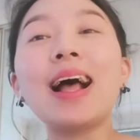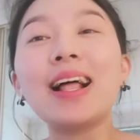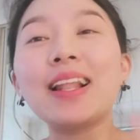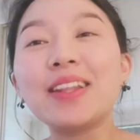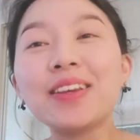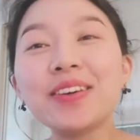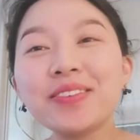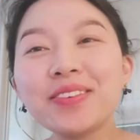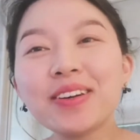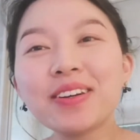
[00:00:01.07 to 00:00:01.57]

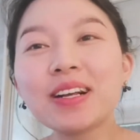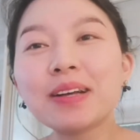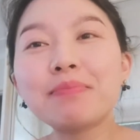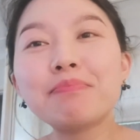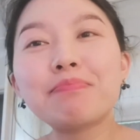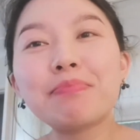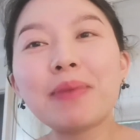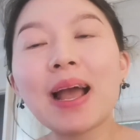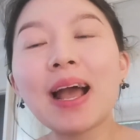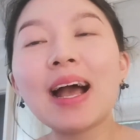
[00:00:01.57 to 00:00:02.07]
Hello,
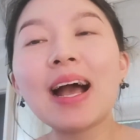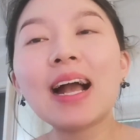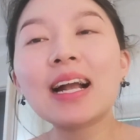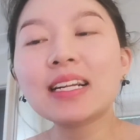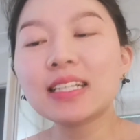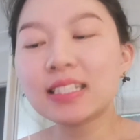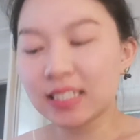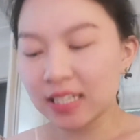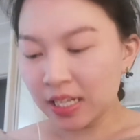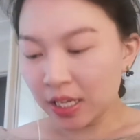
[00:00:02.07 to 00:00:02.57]
welcome
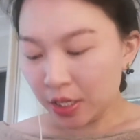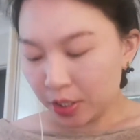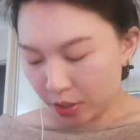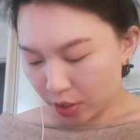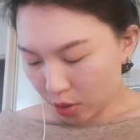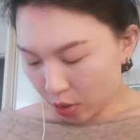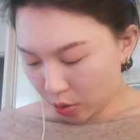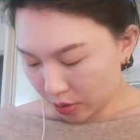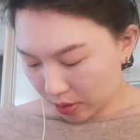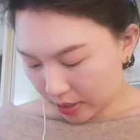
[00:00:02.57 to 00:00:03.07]
back.
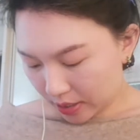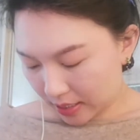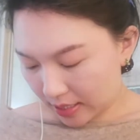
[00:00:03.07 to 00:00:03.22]
So